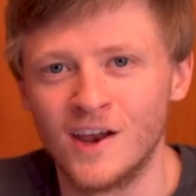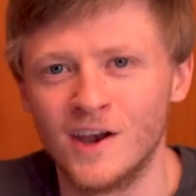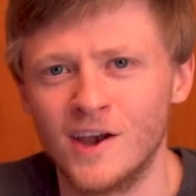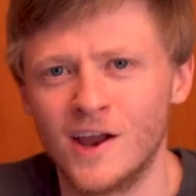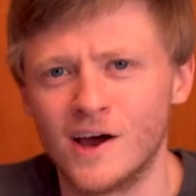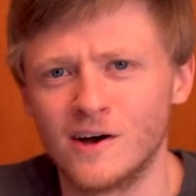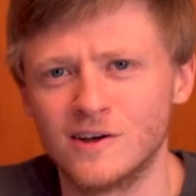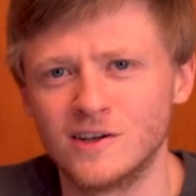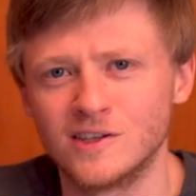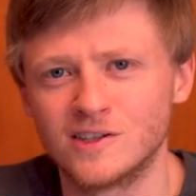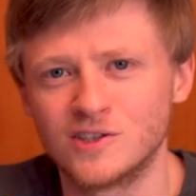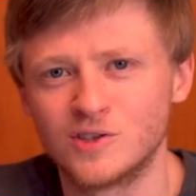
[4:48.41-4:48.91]

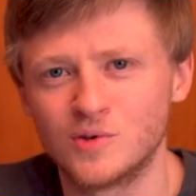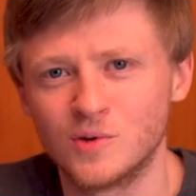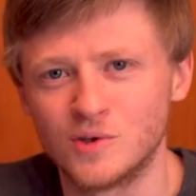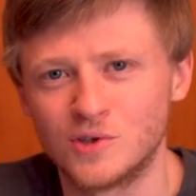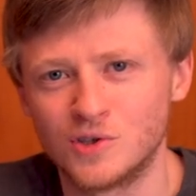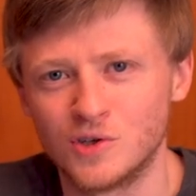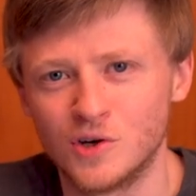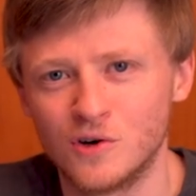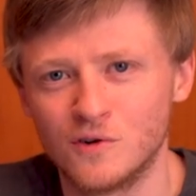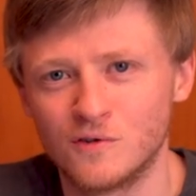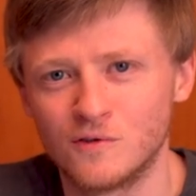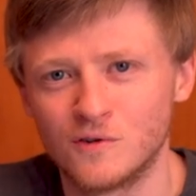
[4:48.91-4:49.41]
Now let's
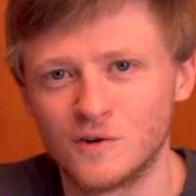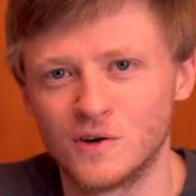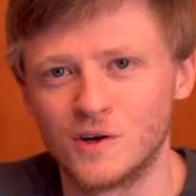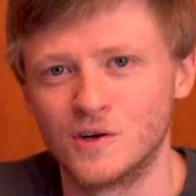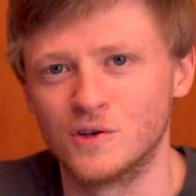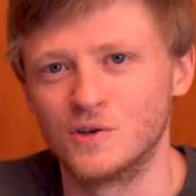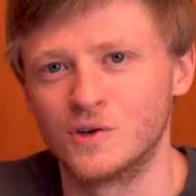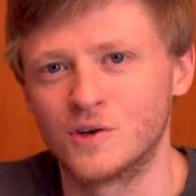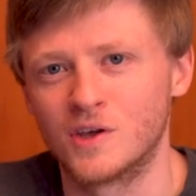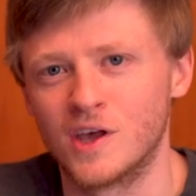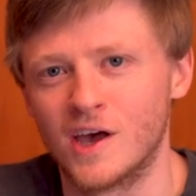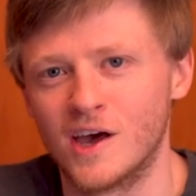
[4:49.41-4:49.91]
switch over and
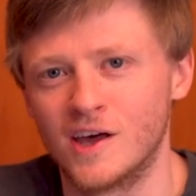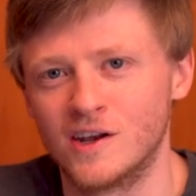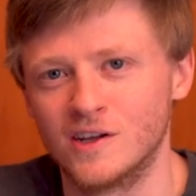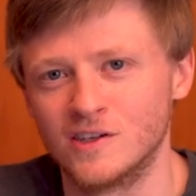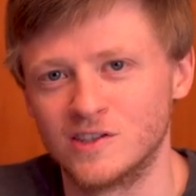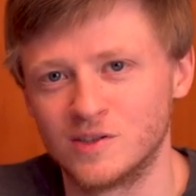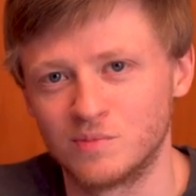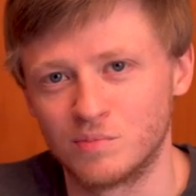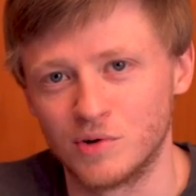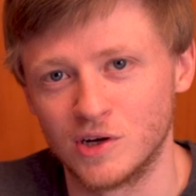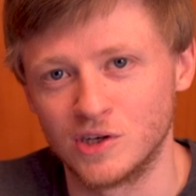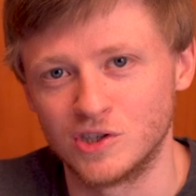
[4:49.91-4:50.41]
look at a
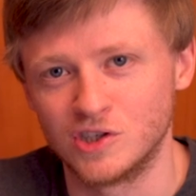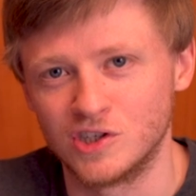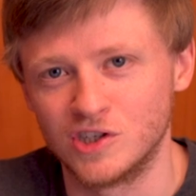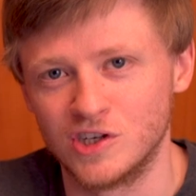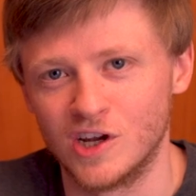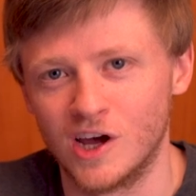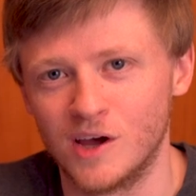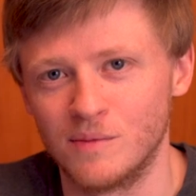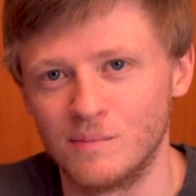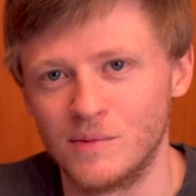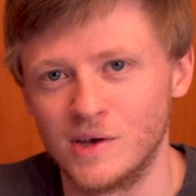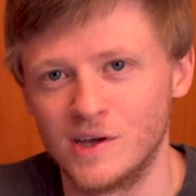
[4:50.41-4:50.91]
spreadsheet
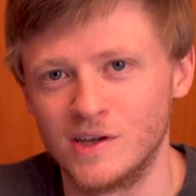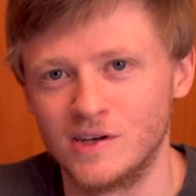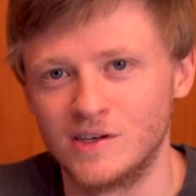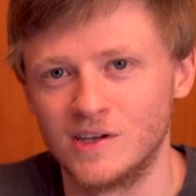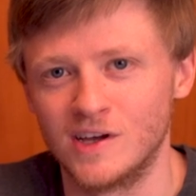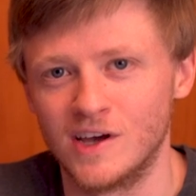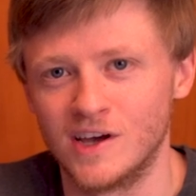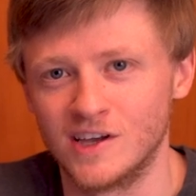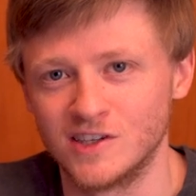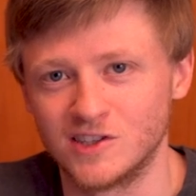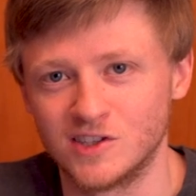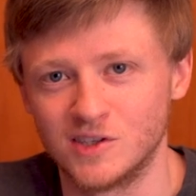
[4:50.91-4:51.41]
I made
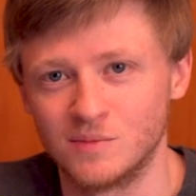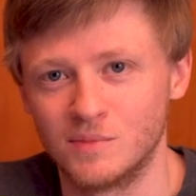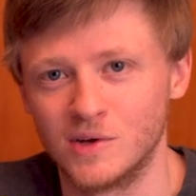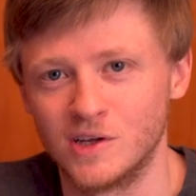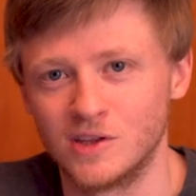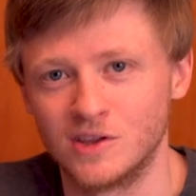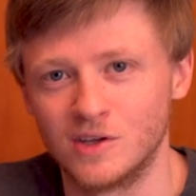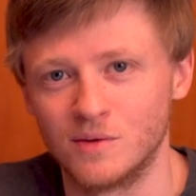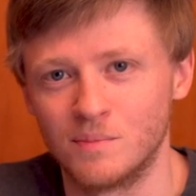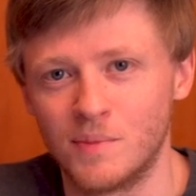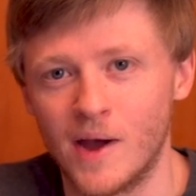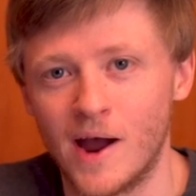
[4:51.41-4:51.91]
to
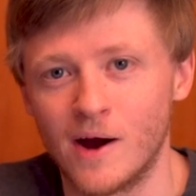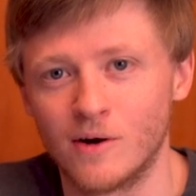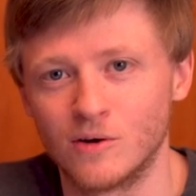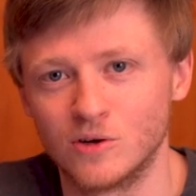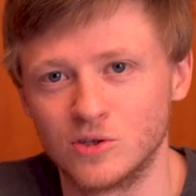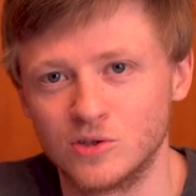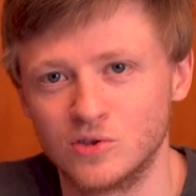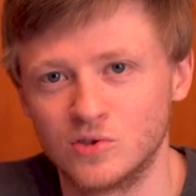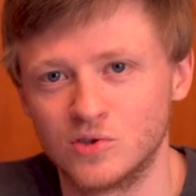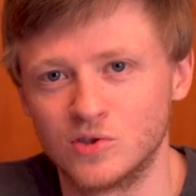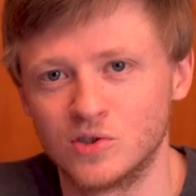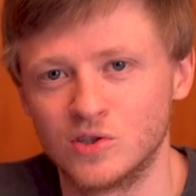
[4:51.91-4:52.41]
estimate the power
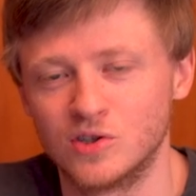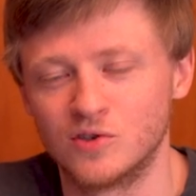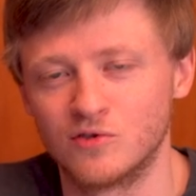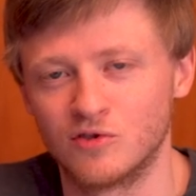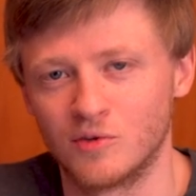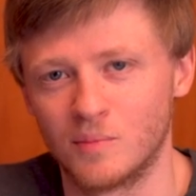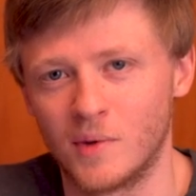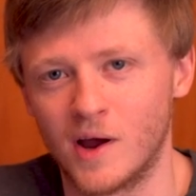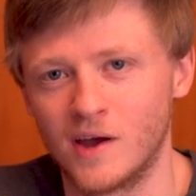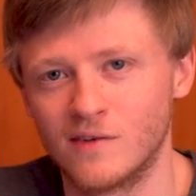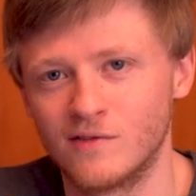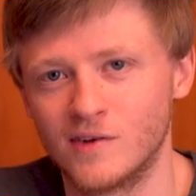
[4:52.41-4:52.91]
usage
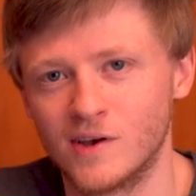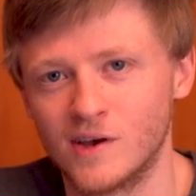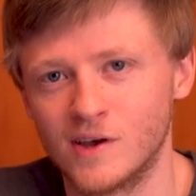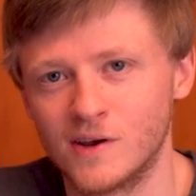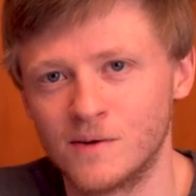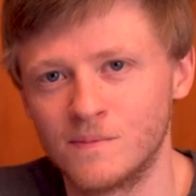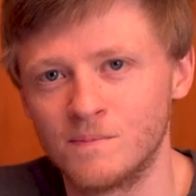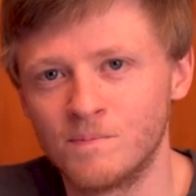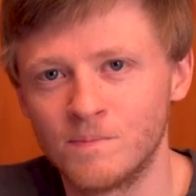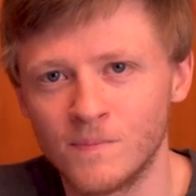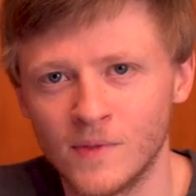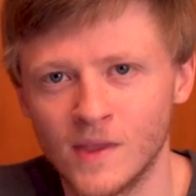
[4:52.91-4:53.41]
for my
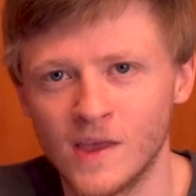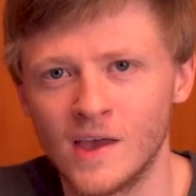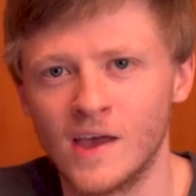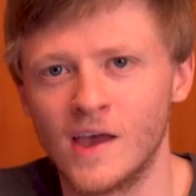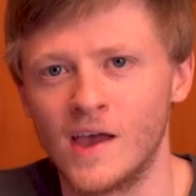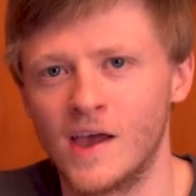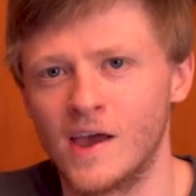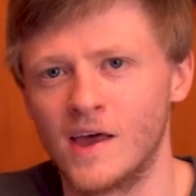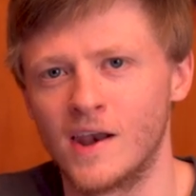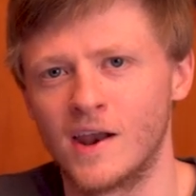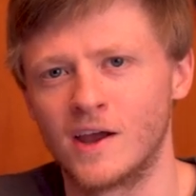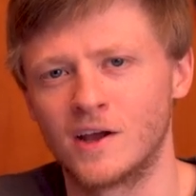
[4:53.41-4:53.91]
van.
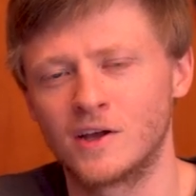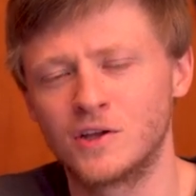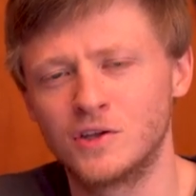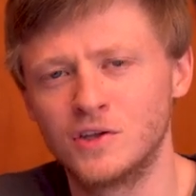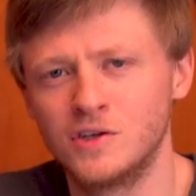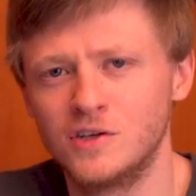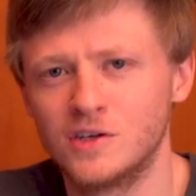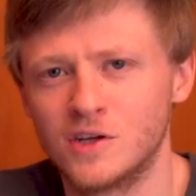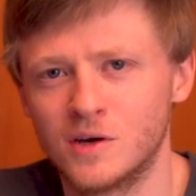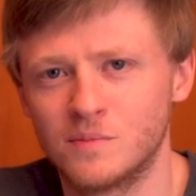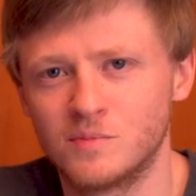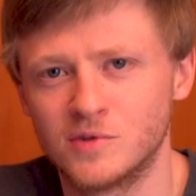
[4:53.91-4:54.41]
And I
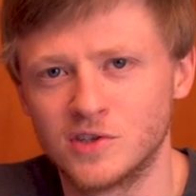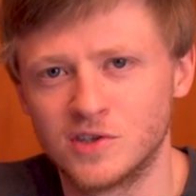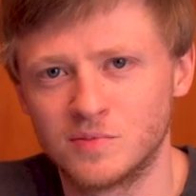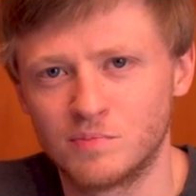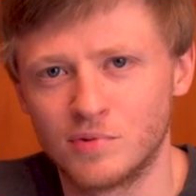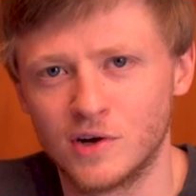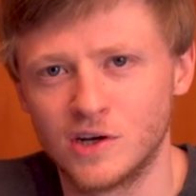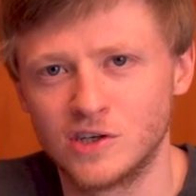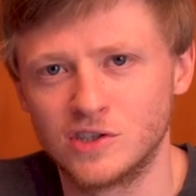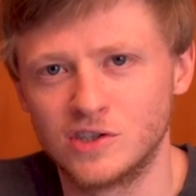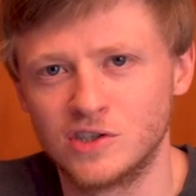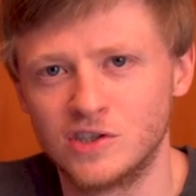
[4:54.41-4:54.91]
cleaned up the
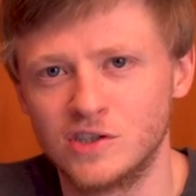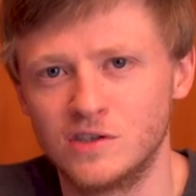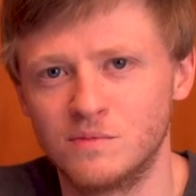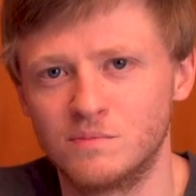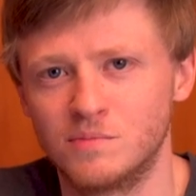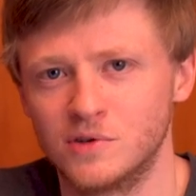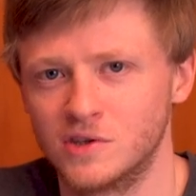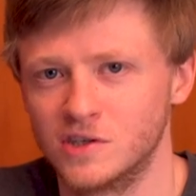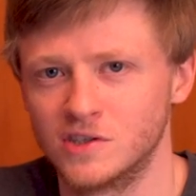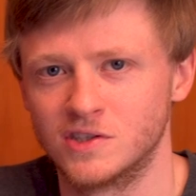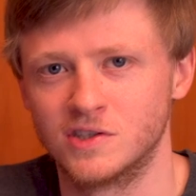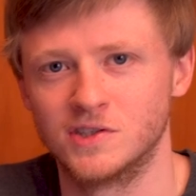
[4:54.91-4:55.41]
spreadsheet,
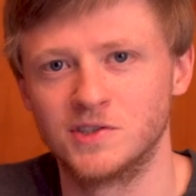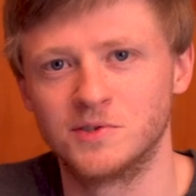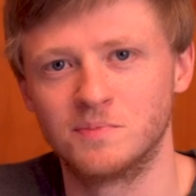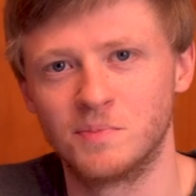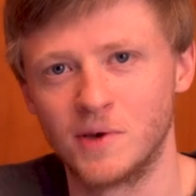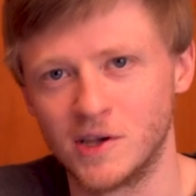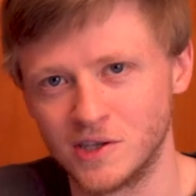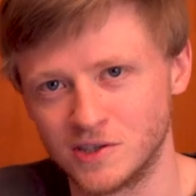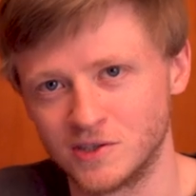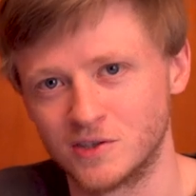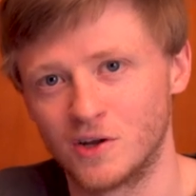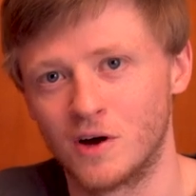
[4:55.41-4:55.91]
but this is
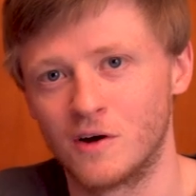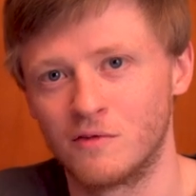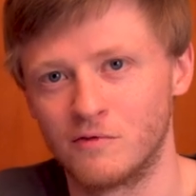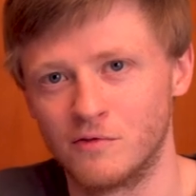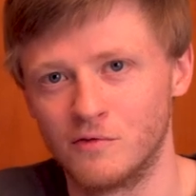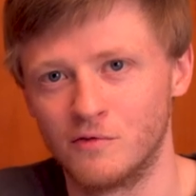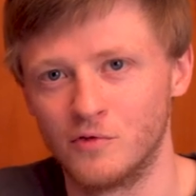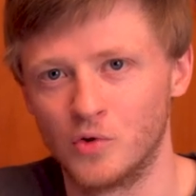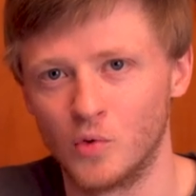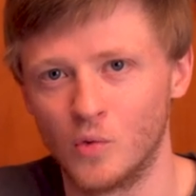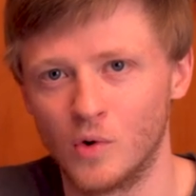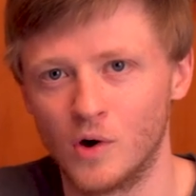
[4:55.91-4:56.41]
based off
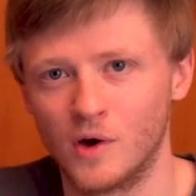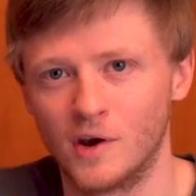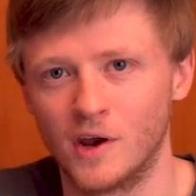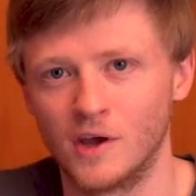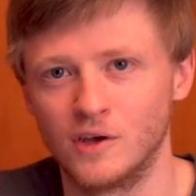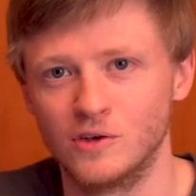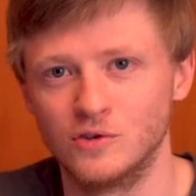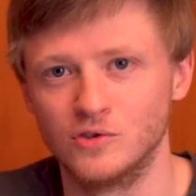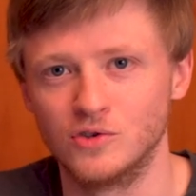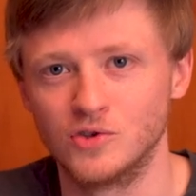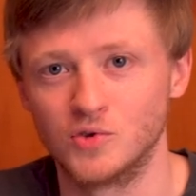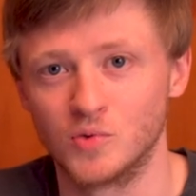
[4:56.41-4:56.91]
of the one I
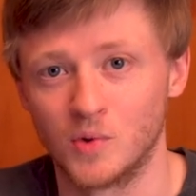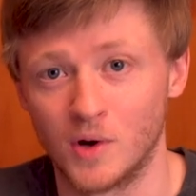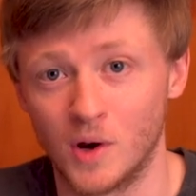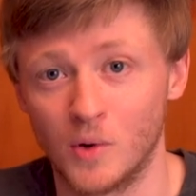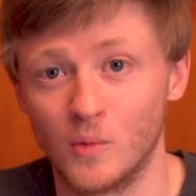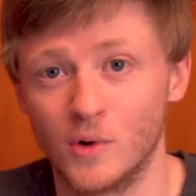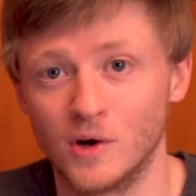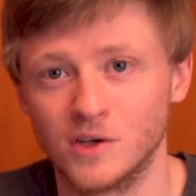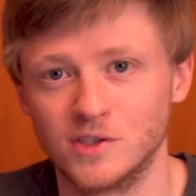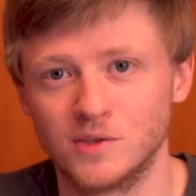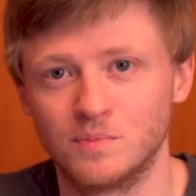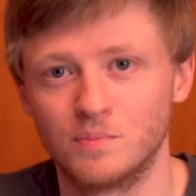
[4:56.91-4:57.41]
used when I
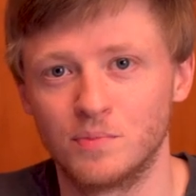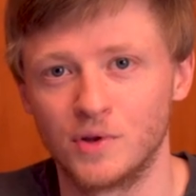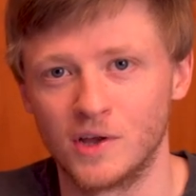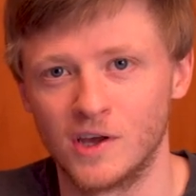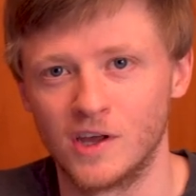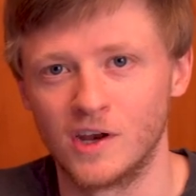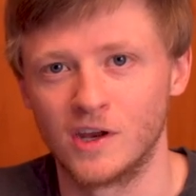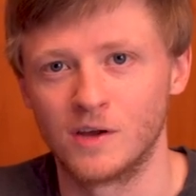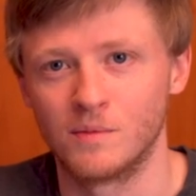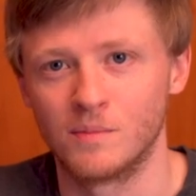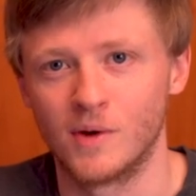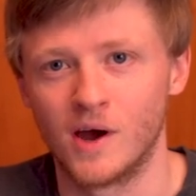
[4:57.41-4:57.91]
was
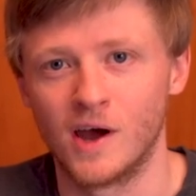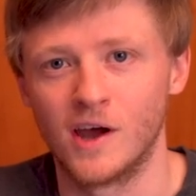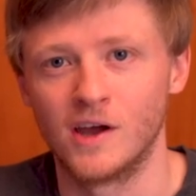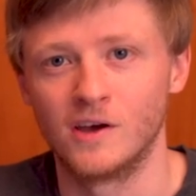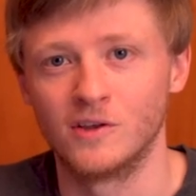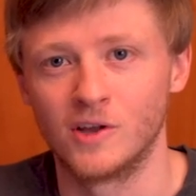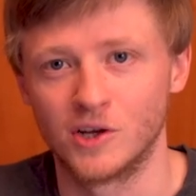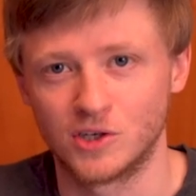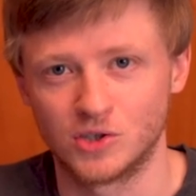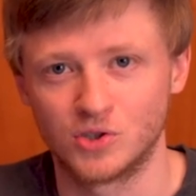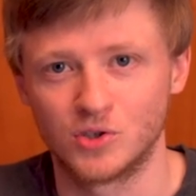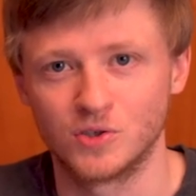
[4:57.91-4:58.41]
planning my
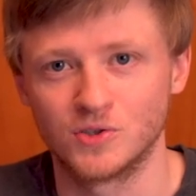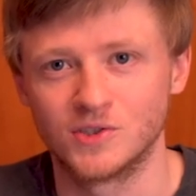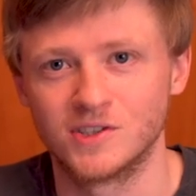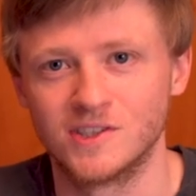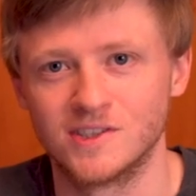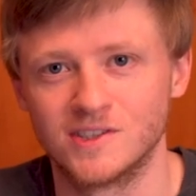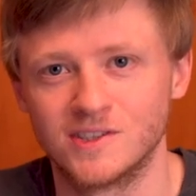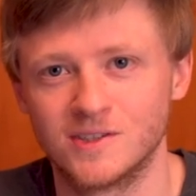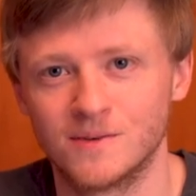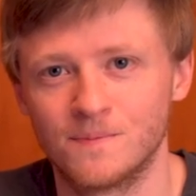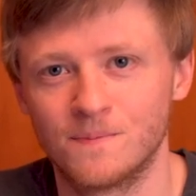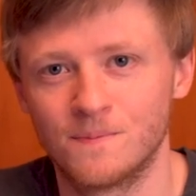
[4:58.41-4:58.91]
electrical
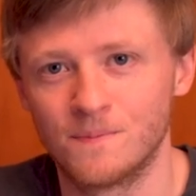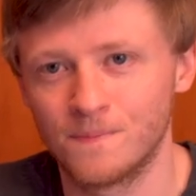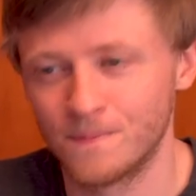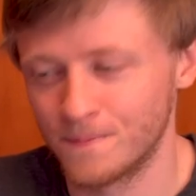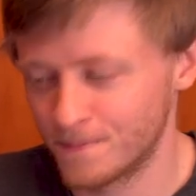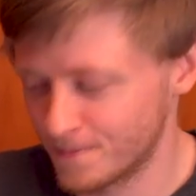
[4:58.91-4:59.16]
system.